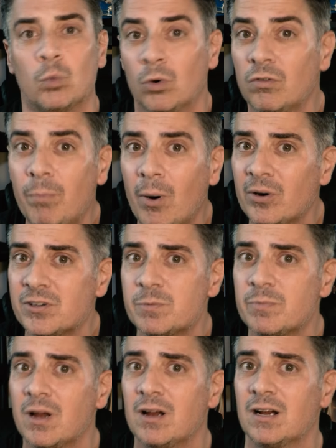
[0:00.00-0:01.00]
Wolf Parts
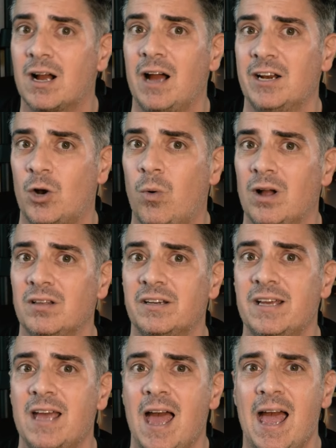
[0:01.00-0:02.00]
kind of
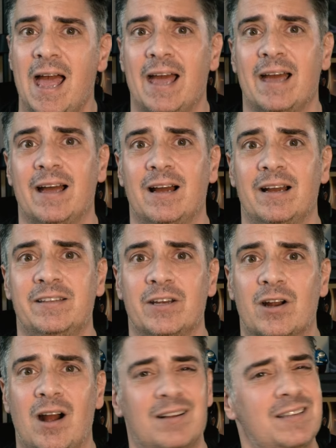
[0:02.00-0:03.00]
quality. And their
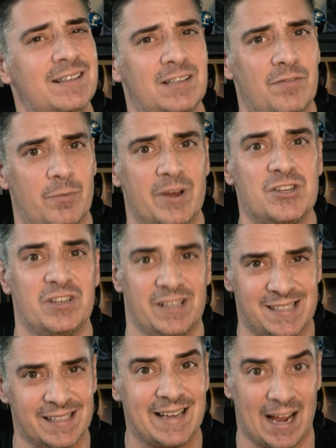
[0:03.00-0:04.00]
contact information
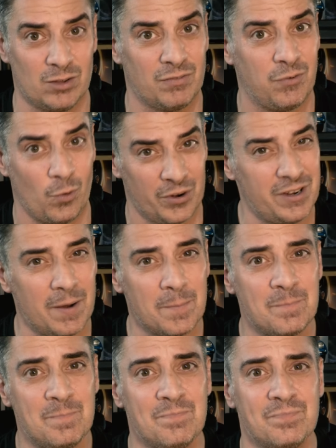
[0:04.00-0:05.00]
is in California.
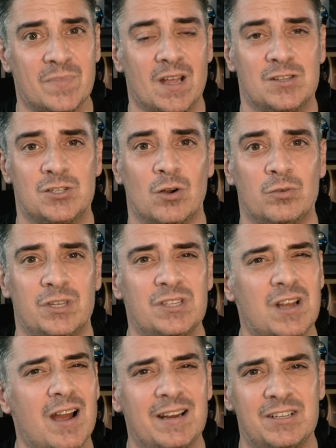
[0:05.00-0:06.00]
So this
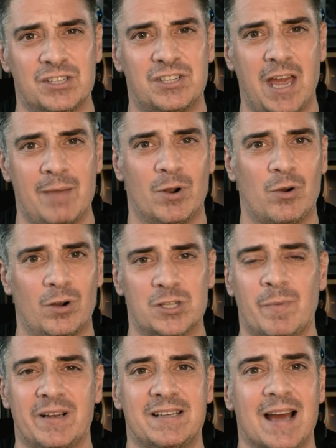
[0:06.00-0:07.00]
kind of just came across
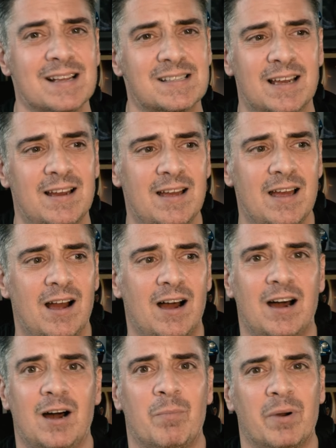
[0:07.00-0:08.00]
my desk.
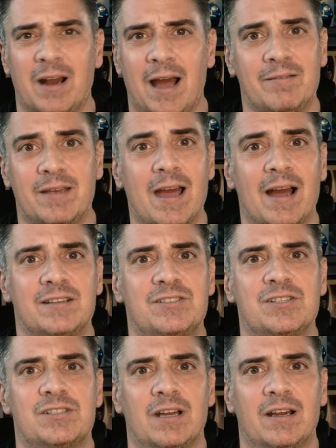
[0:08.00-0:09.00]
But I
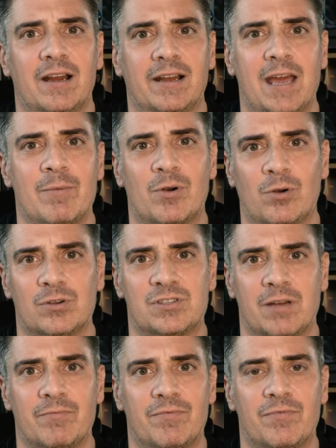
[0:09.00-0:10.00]
came across
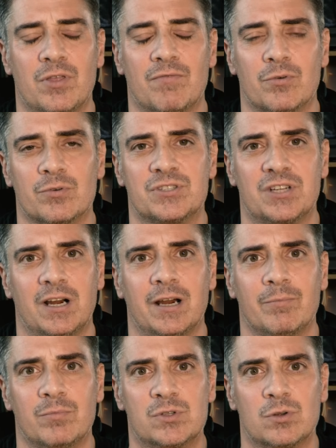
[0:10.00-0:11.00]
them for the first
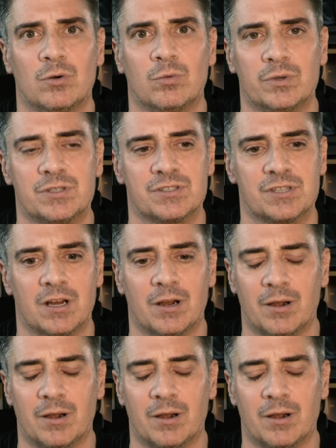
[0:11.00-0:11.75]
time, so which is